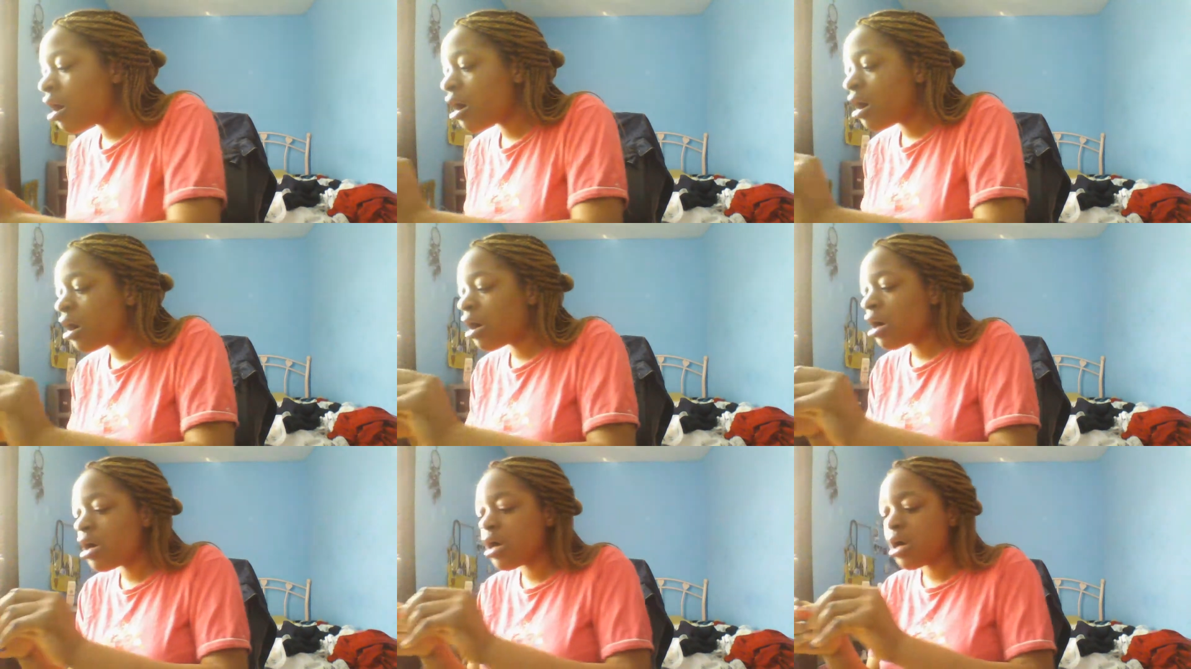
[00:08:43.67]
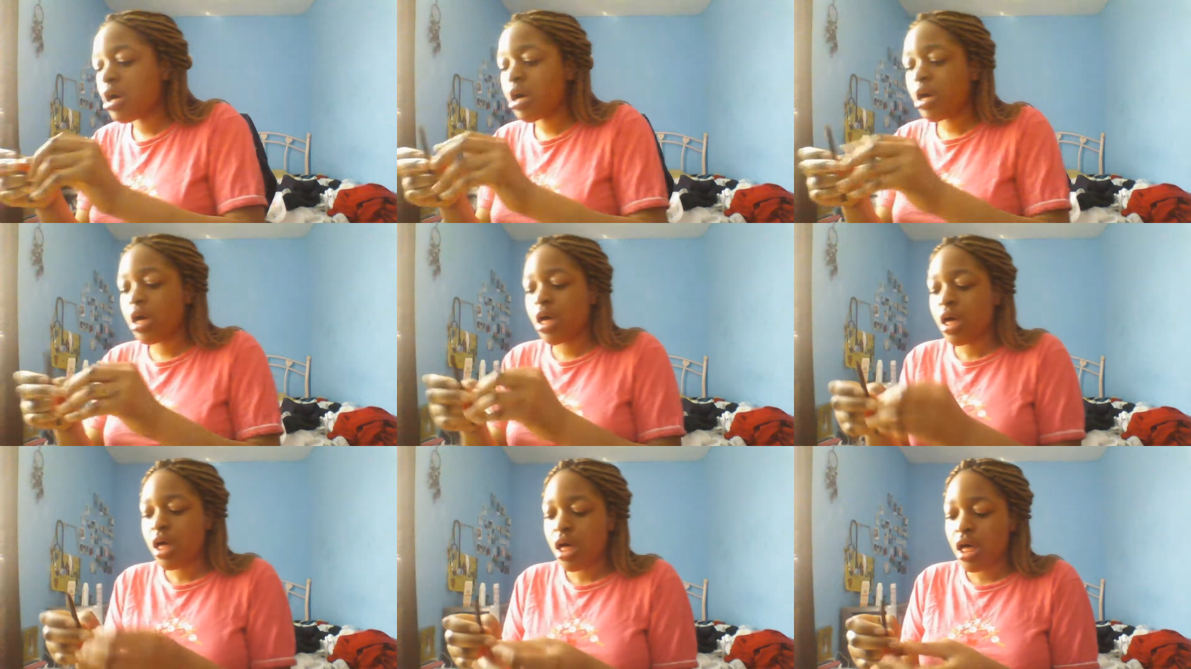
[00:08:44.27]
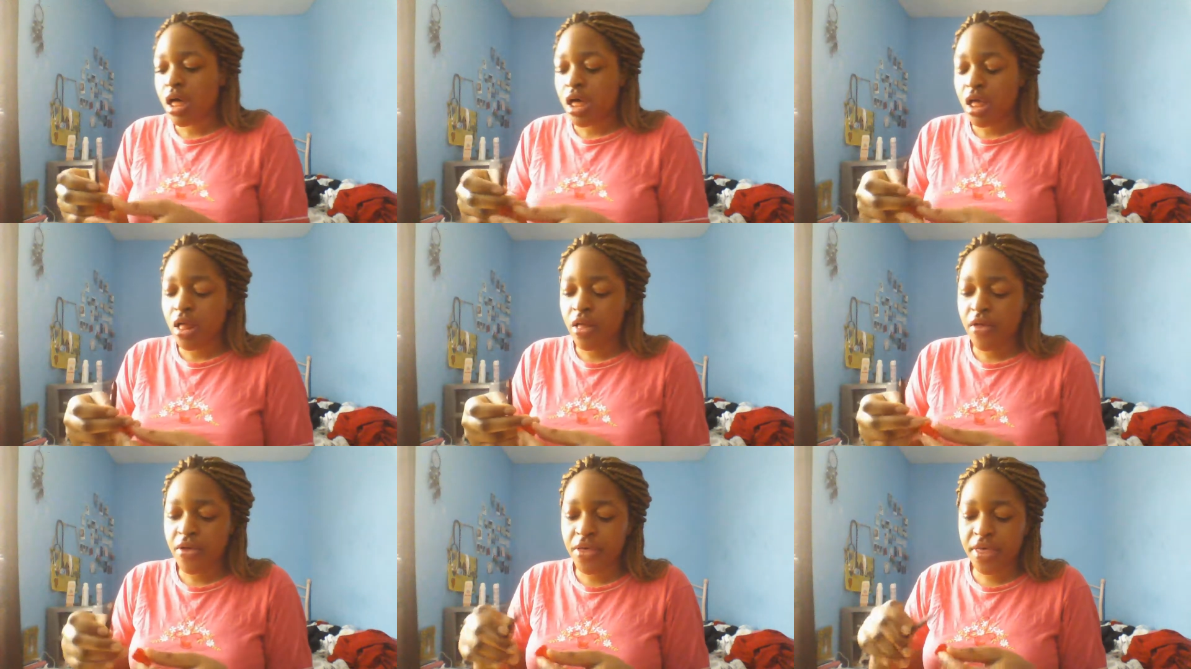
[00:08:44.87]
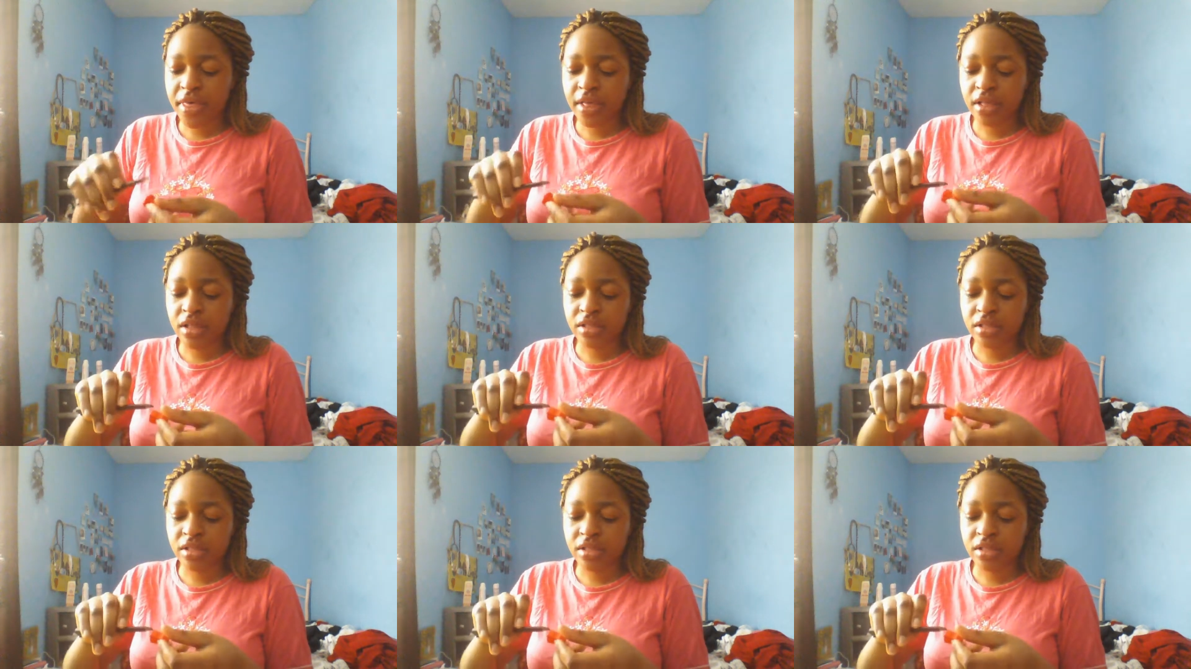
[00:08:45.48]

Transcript: (silence)